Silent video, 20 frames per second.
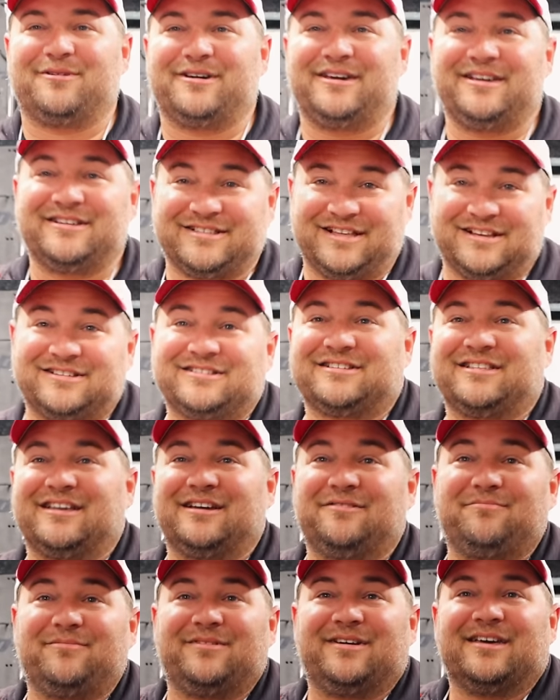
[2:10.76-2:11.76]
wings, like I said,
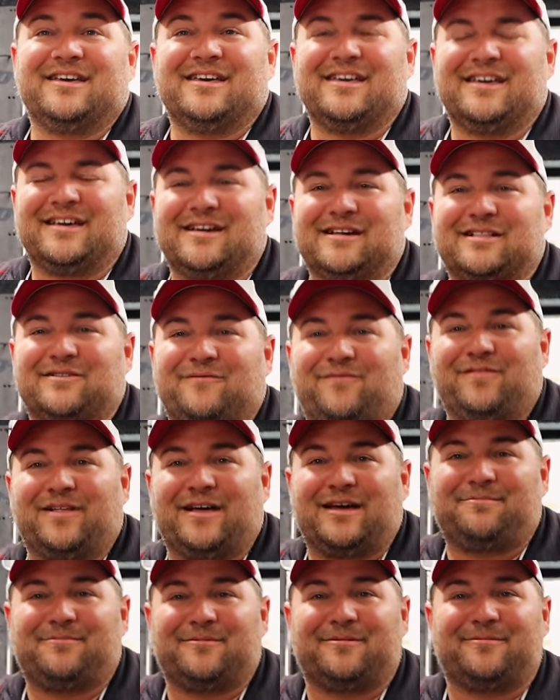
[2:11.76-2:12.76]
they get to
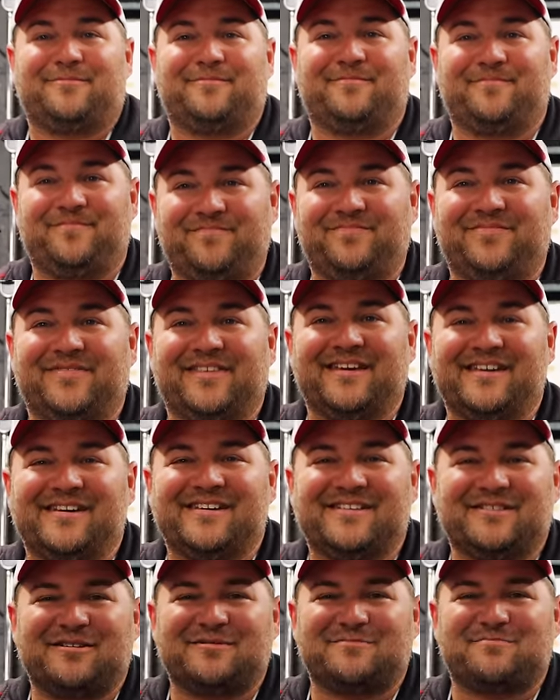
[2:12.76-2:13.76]
flapping.
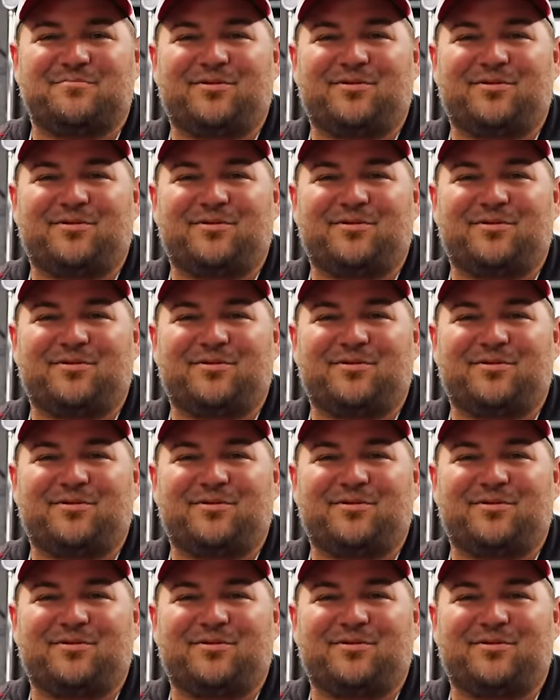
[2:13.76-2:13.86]
and